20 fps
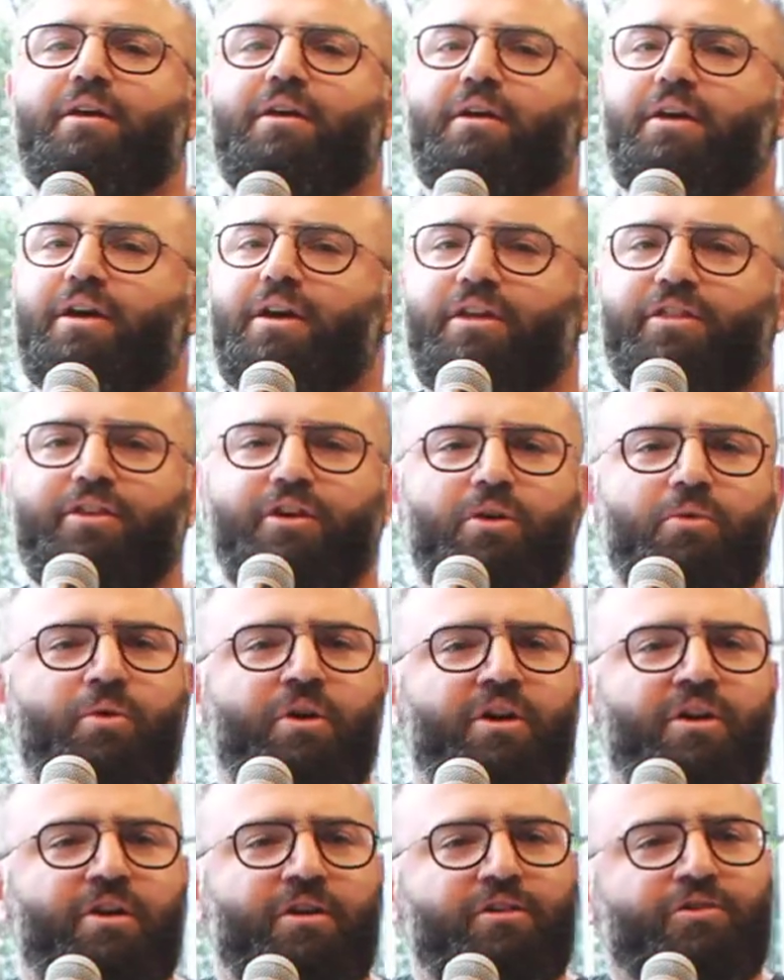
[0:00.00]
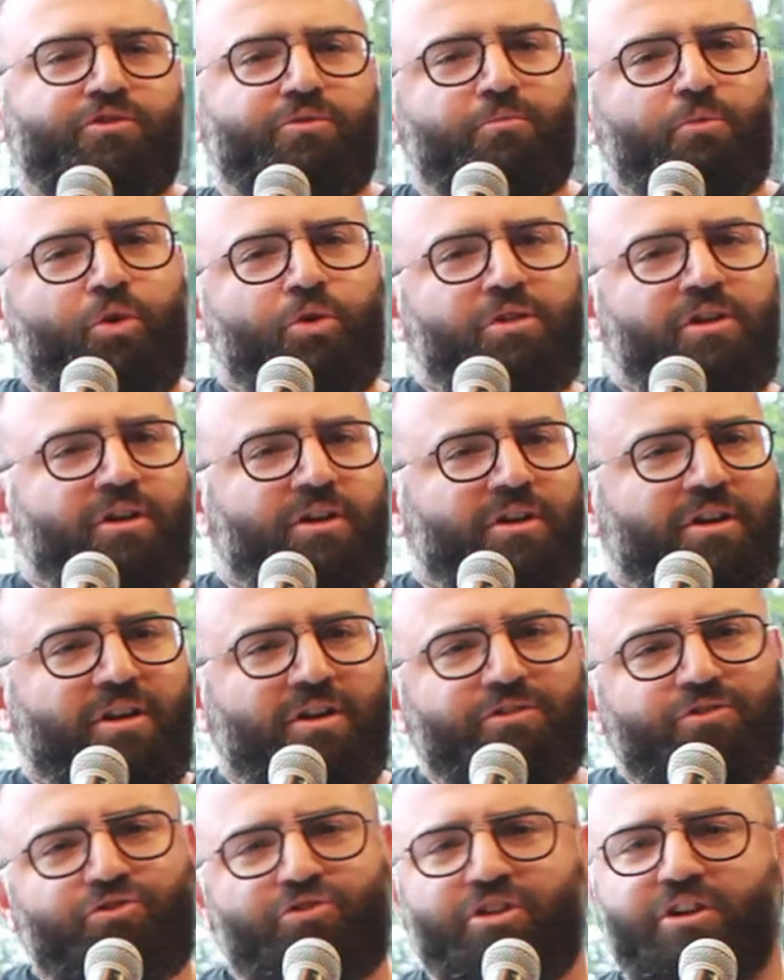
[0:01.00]
there were smaller
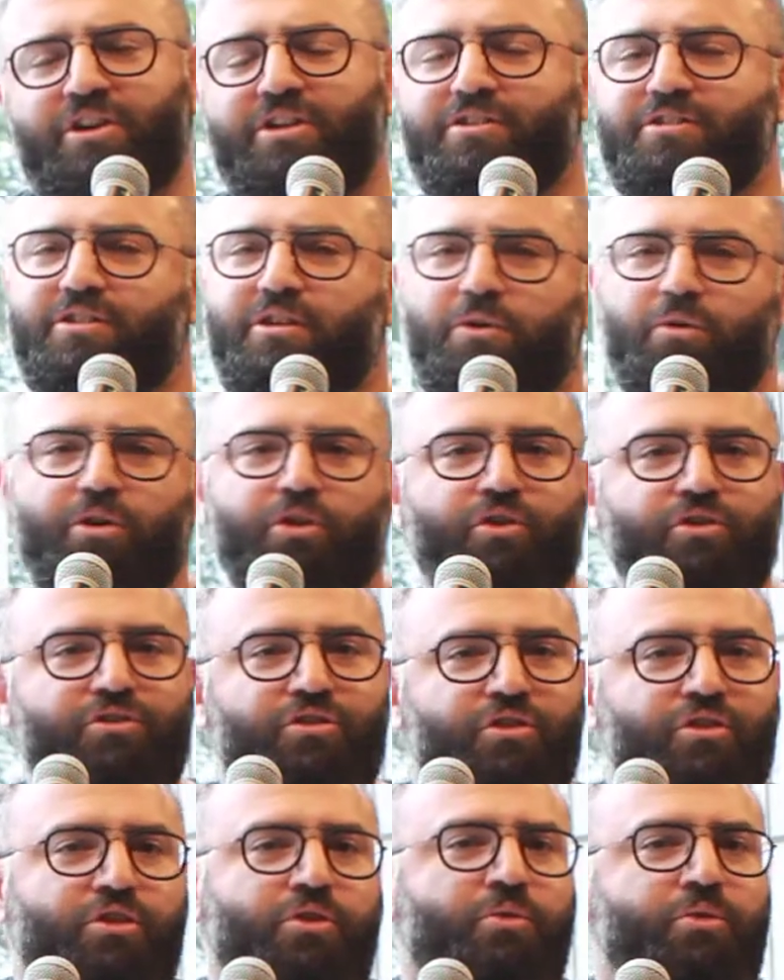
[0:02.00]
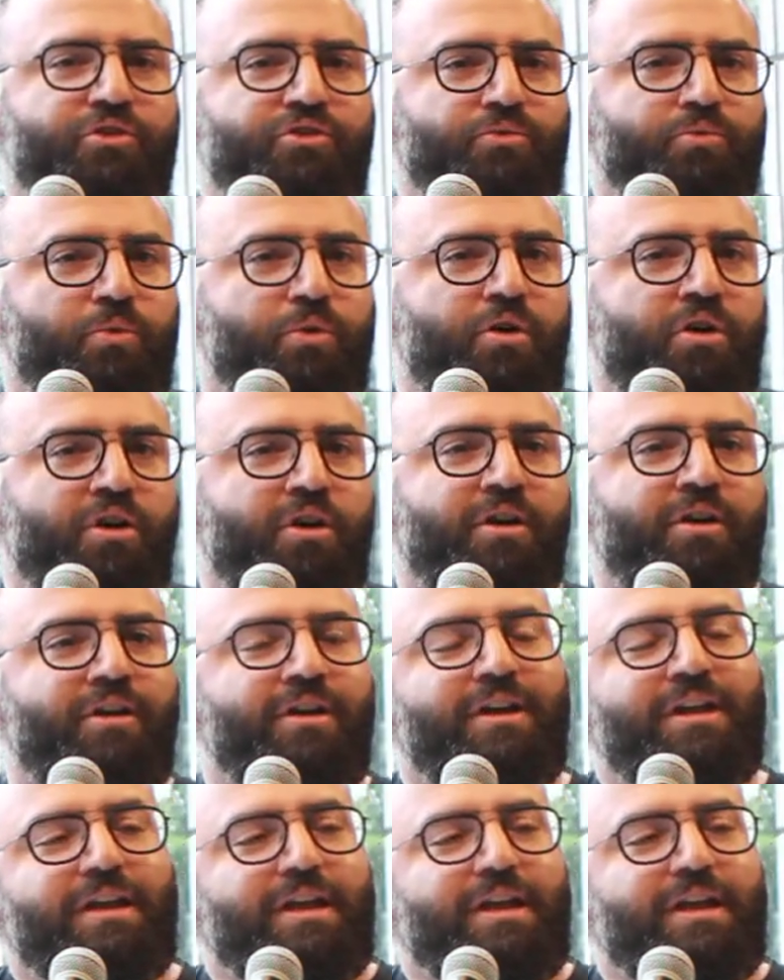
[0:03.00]
countries, there were continuous war,